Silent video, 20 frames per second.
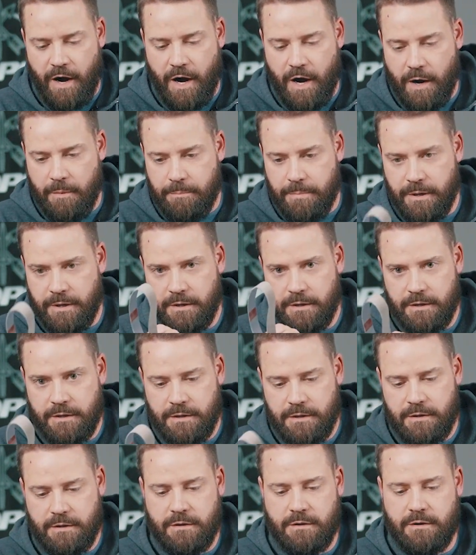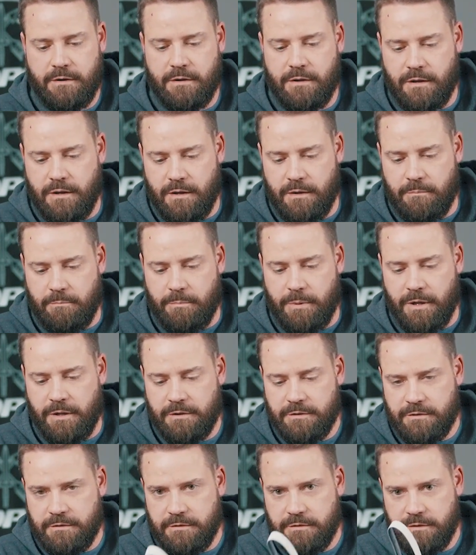up in
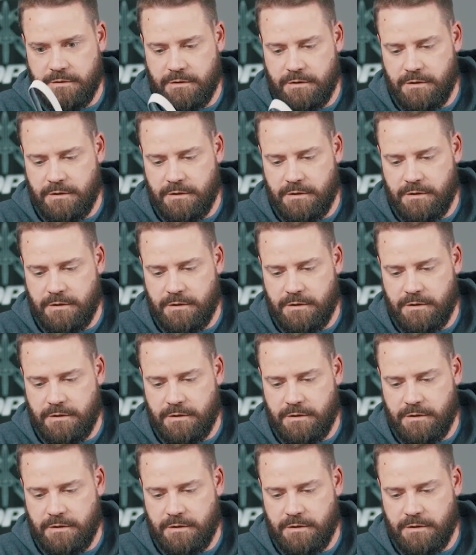belts.